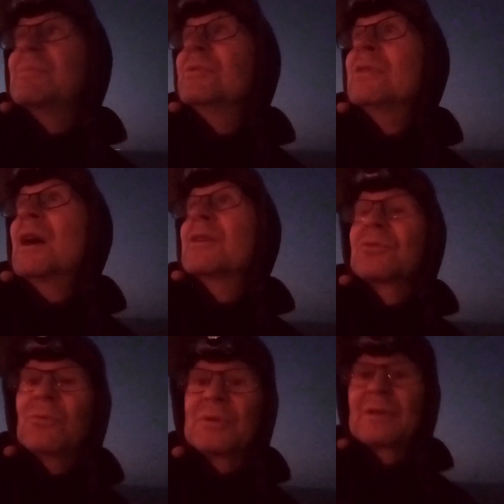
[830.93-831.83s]
No, it's
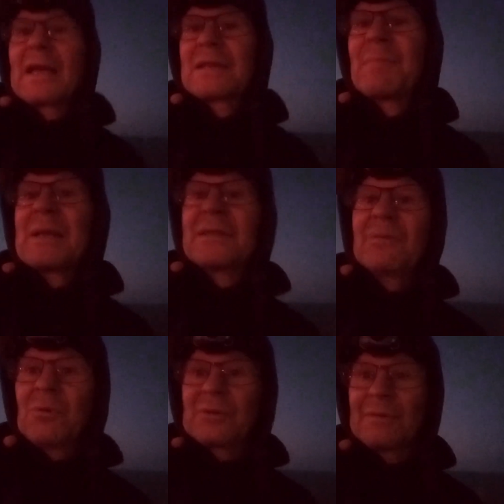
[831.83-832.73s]
always the expensive
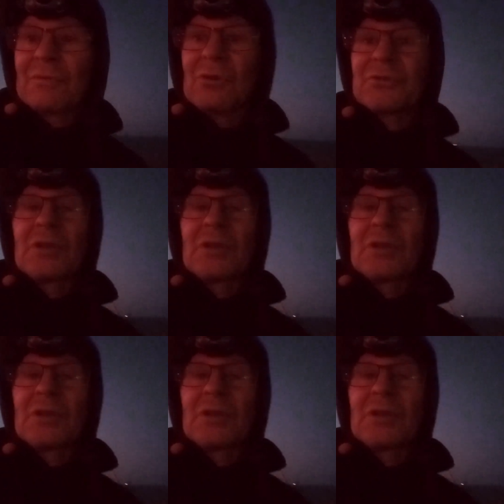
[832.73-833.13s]
ones I've lost.